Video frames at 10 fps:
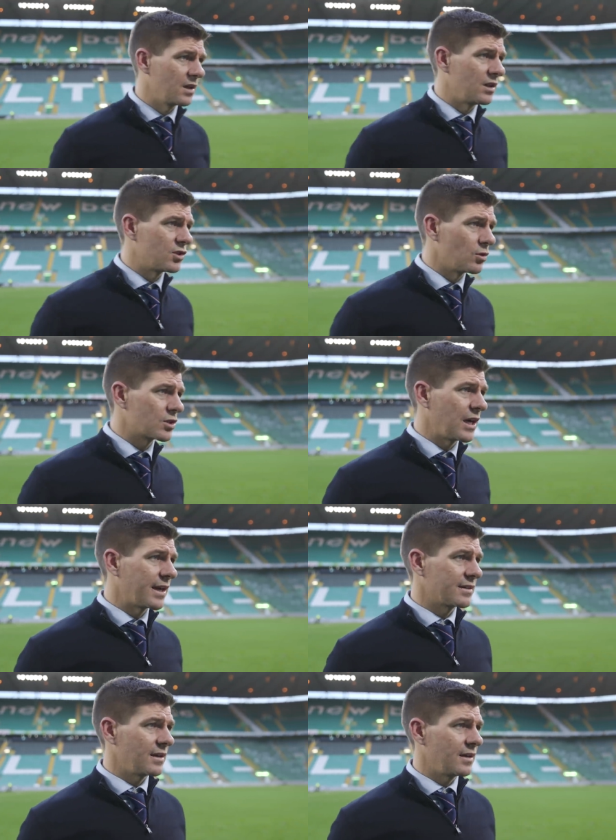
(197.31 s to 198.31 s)
He shows
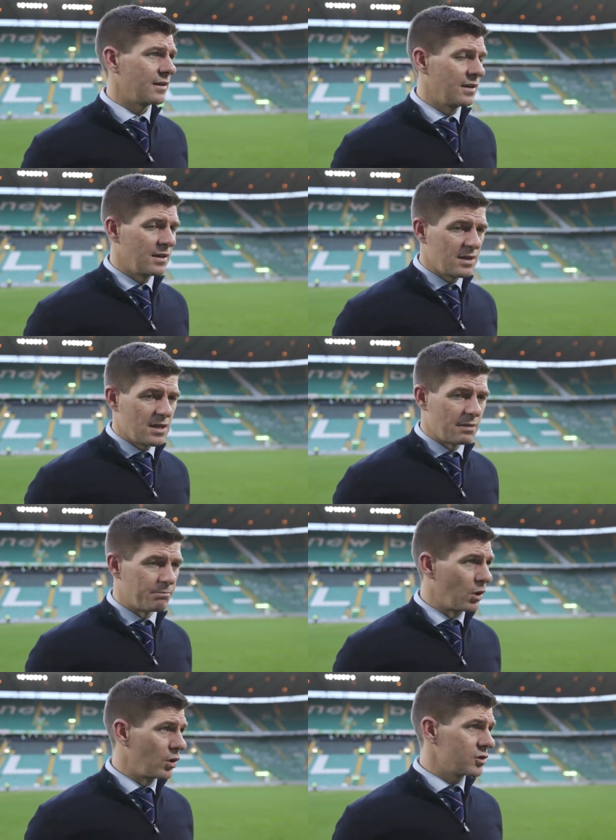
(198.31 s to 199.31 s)
character
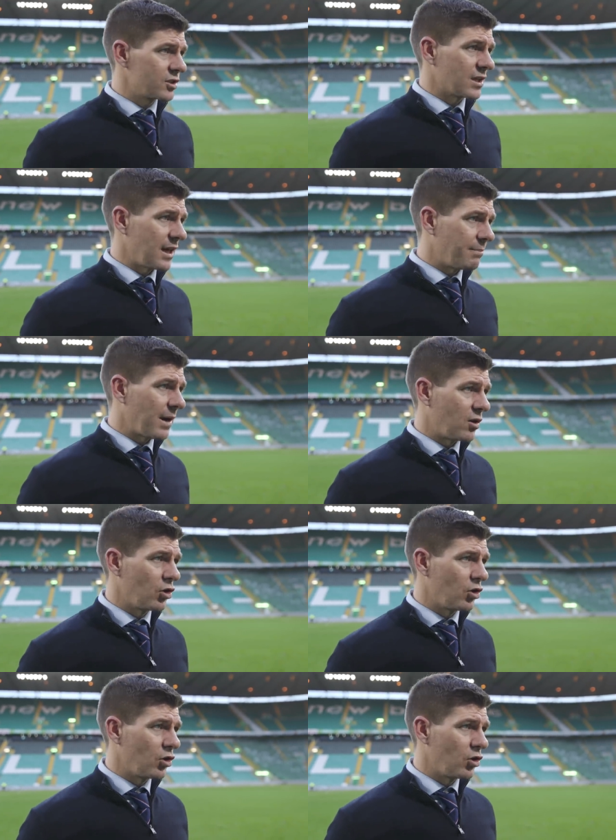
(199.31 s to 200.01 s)
and balls to get back